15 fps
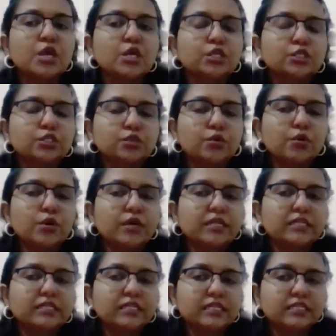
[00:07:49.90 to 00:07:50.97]
so.
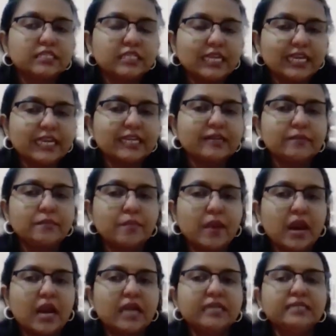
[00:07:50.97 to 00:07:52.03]
The second
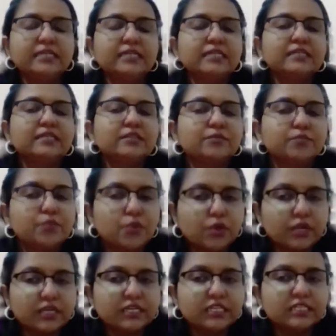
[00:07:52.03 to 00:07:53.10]
part in this
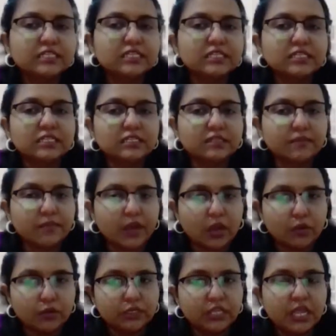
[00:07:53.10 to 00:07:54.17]
book discusses
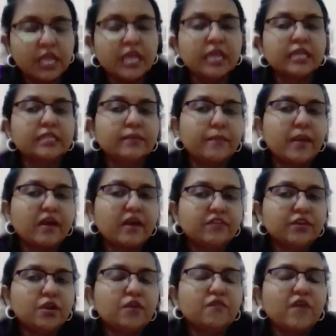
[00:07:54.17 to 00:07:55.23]
about the
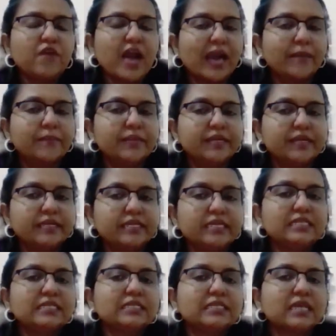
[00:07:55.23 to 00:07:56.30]
power of habit
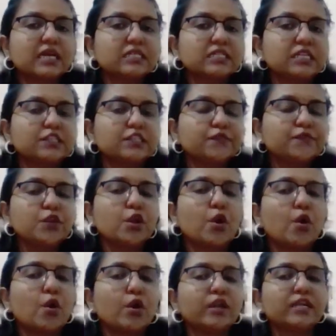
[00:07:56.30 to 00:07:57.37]
in successful
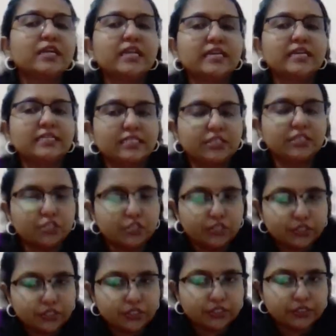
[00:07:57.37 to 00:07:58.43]

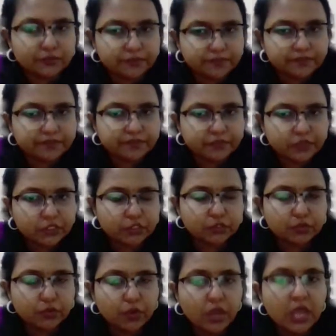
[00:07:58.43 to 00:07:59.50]
organizations.
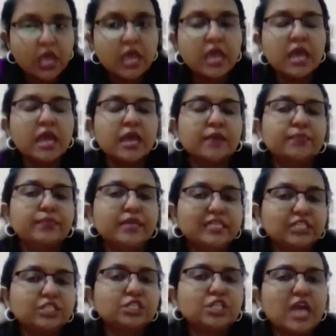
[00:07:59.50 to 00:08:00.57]
So,
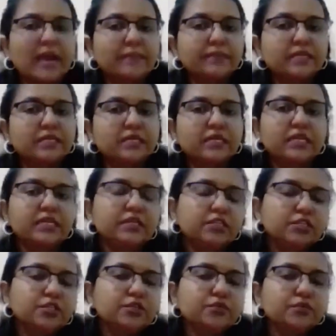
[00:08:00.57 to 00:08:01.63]
this chapter
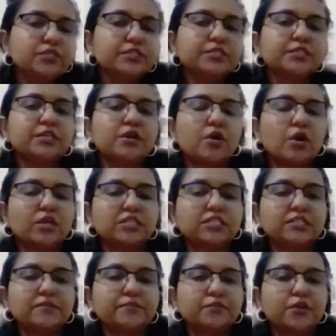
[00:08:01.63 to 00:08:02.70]
introduces the
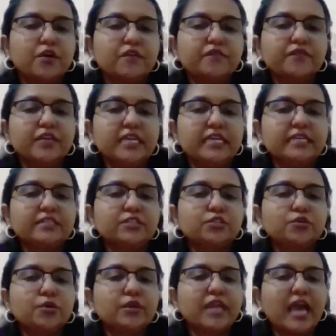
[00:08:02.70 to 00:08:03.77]
concept of keystone